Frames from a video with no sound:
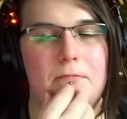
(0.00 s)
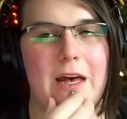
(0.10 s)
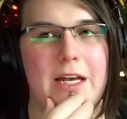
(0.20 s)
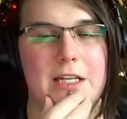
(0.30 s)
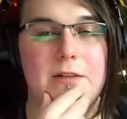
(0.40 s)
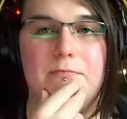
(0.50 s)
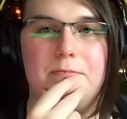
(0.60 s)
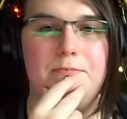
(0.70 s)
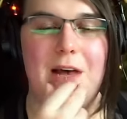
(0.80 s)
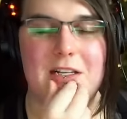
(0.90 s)
and
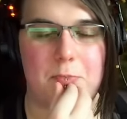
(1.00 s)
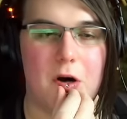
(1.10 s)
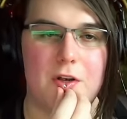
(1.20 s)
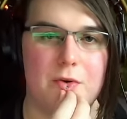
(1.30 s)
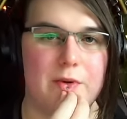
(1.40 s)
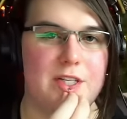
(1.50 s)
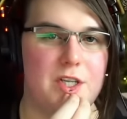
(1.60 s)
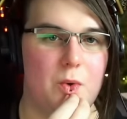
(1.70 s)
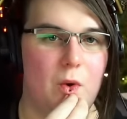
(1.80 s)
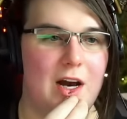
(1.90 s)
that's part of the
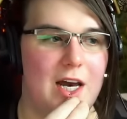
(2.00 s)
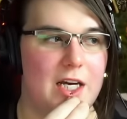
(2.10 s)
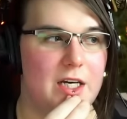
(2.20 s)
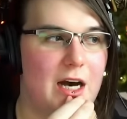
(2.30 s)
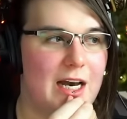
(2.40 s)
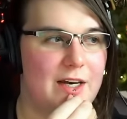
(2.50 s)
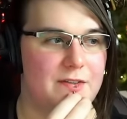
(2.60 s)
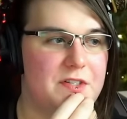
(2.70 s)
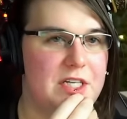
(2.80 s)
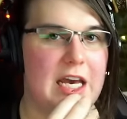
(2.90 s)
reason why I, I
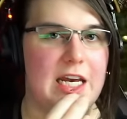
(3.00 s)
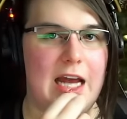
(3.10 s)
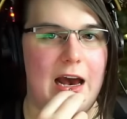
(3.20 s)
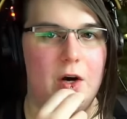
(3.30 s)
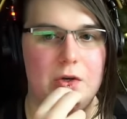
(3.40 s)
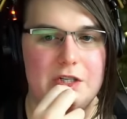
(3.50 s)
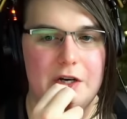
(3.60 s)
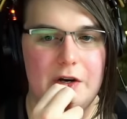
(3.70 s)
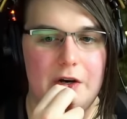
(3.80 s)
have stayed out